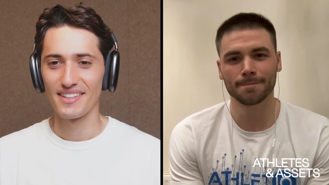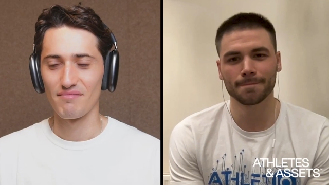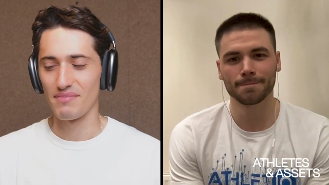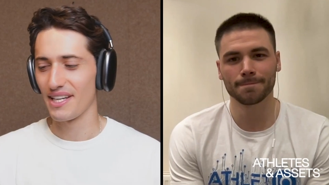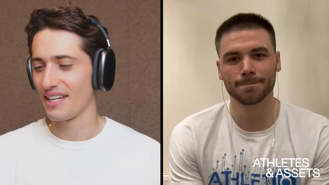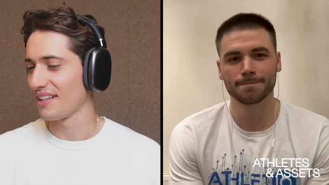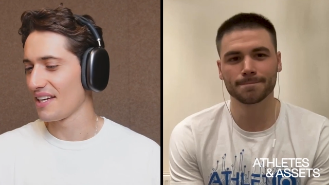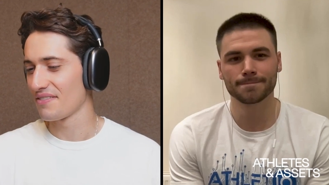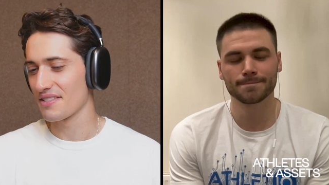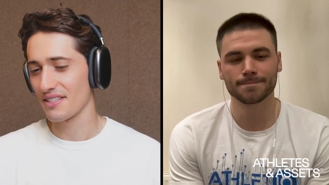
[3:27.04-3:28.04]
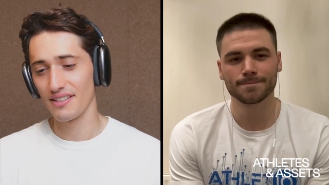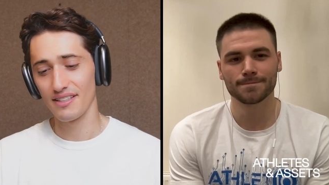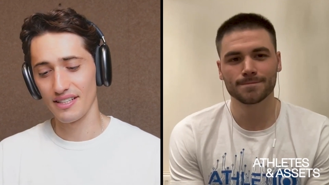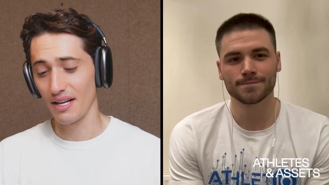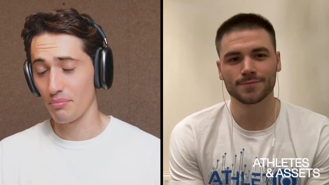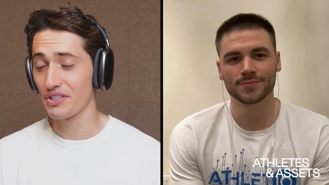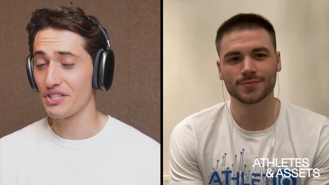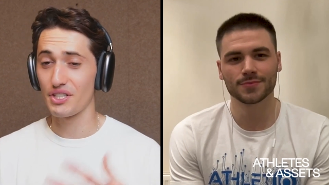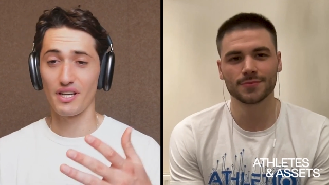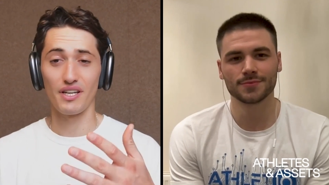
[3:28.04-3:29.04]
Speaker 1: Man, life is good, and I
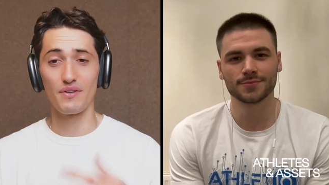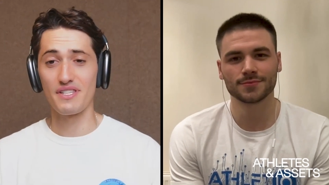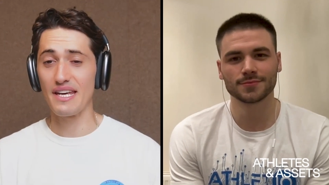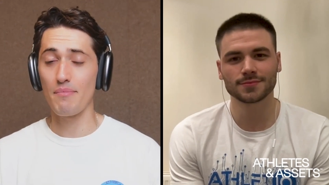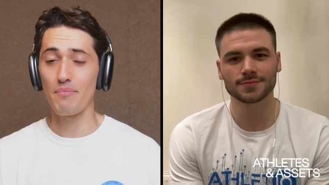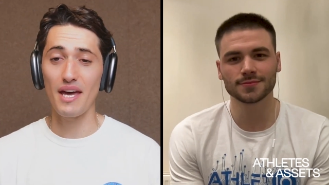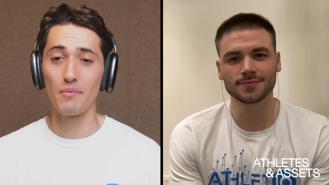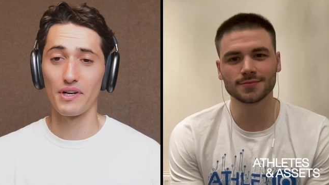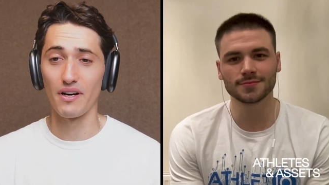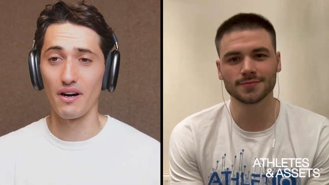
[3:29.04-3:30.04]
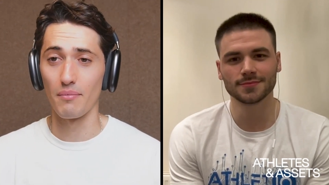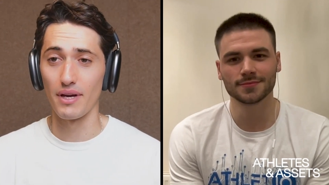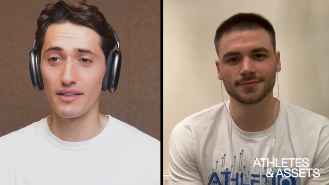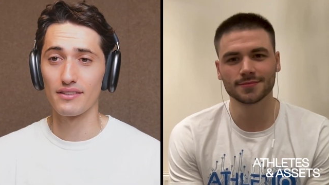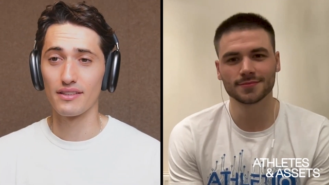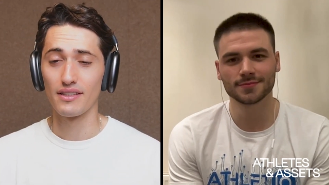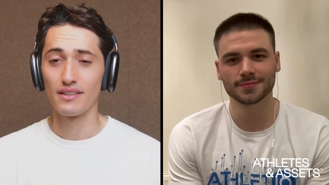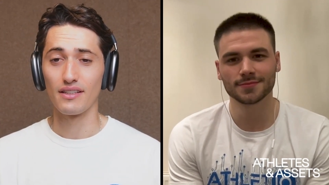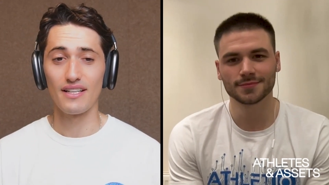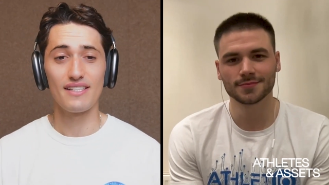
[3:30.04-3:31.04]
appreciate you. It's 10 p.m. where you are, man.
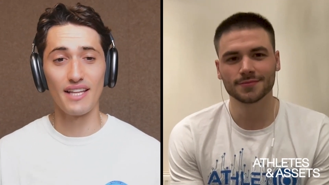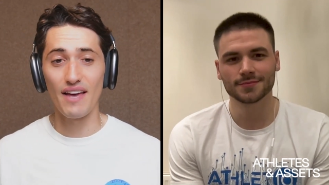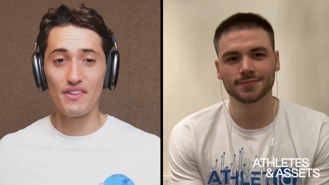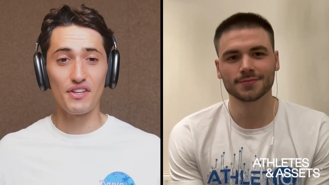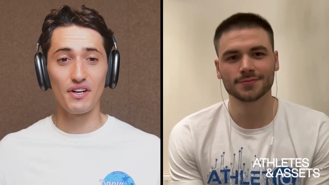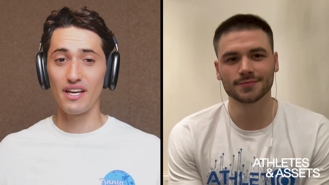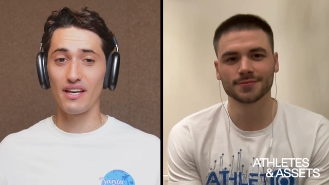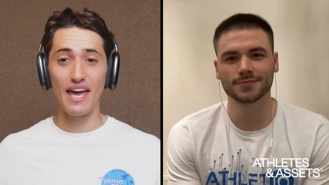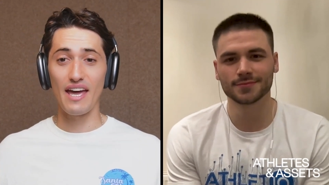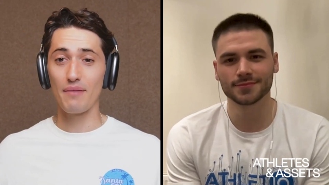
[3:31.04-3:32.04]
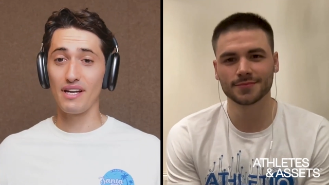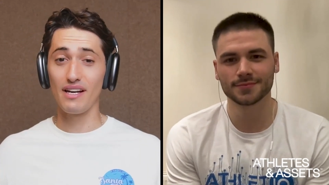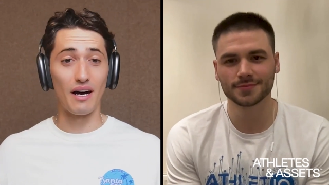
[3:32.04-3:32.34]
That's 11:30 a.m. here.